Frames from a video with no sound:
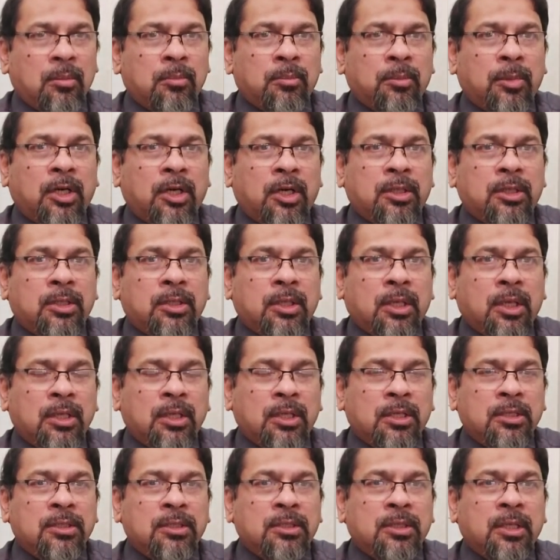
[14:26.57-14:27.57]
but
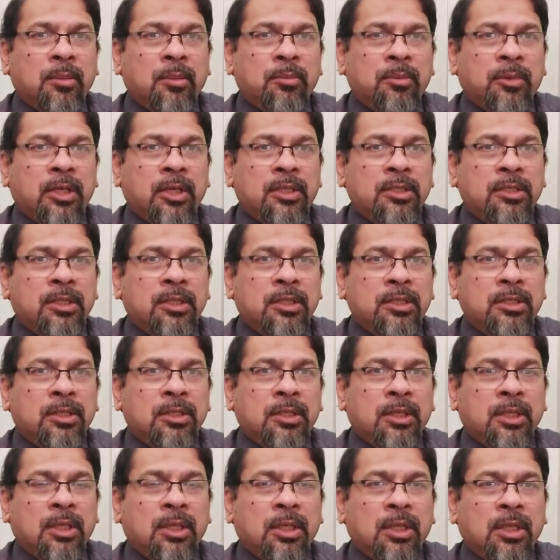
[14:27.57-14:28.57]
in some cases,
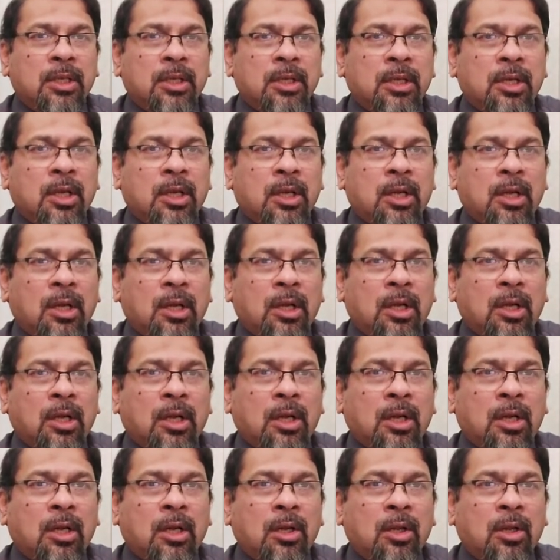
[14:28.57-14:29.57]
the
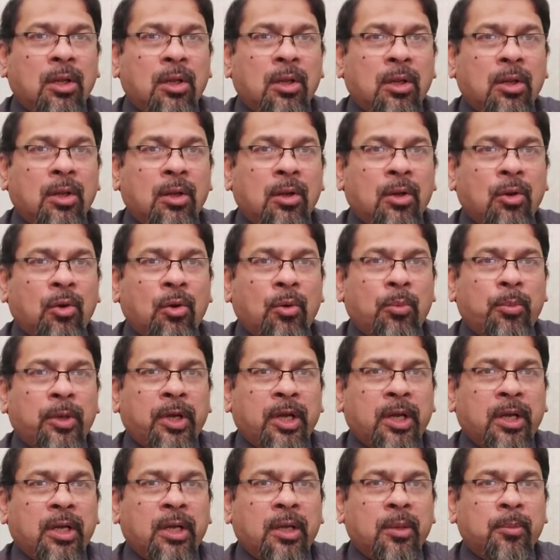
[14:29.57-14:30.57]
low
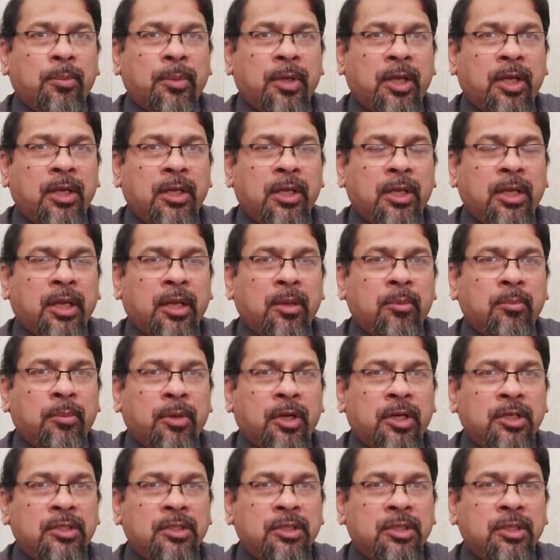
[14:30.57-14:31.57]
back pain can
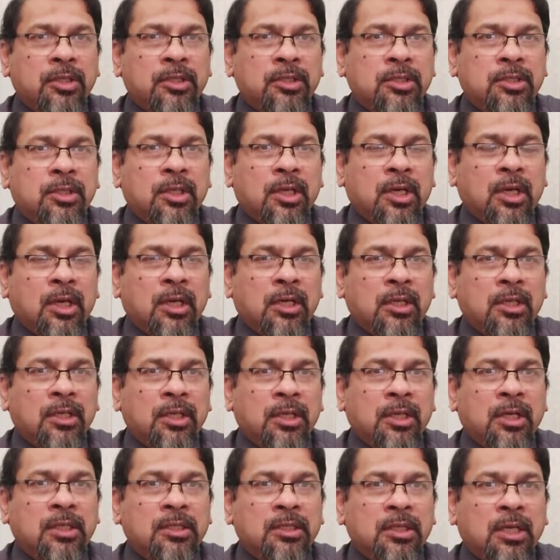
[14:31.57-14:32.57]
persist, and
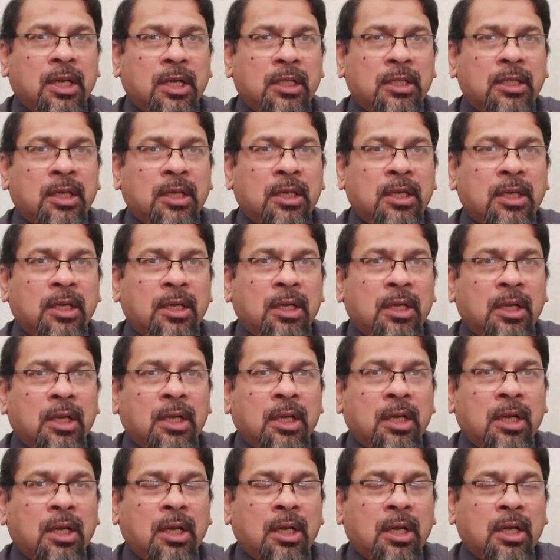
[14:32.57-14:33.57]
he has other
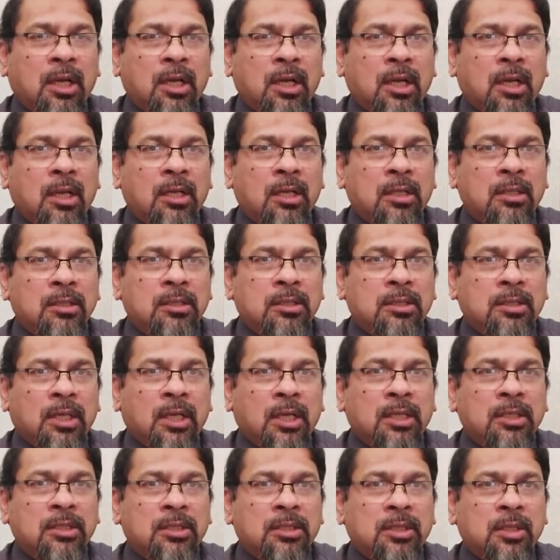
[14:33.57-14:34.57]

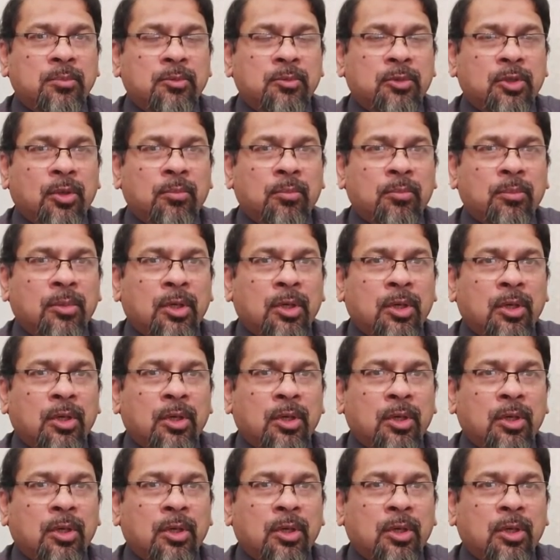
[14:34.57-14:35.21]
sign symptom,